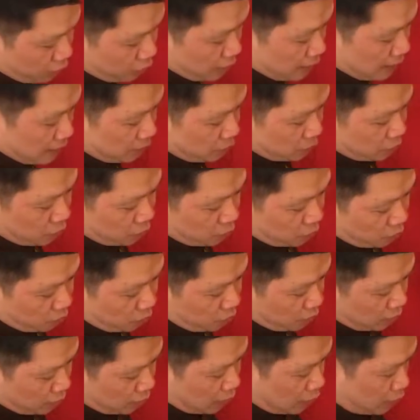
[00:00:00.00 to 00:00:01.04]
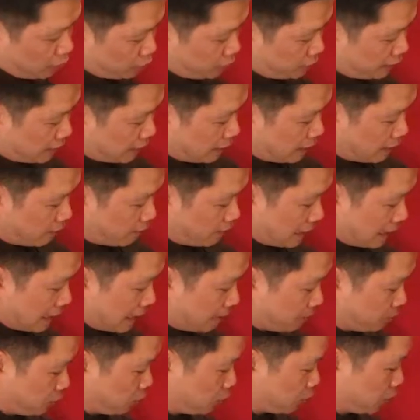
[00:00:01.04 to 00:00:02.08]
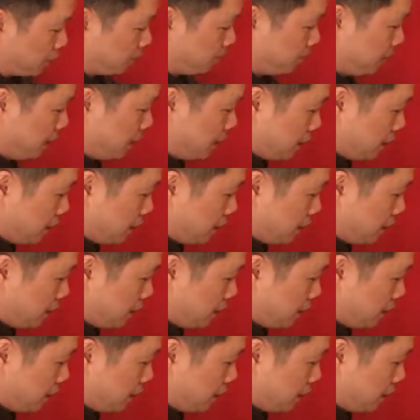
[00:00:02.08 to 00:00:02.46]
you how to close that up afterward.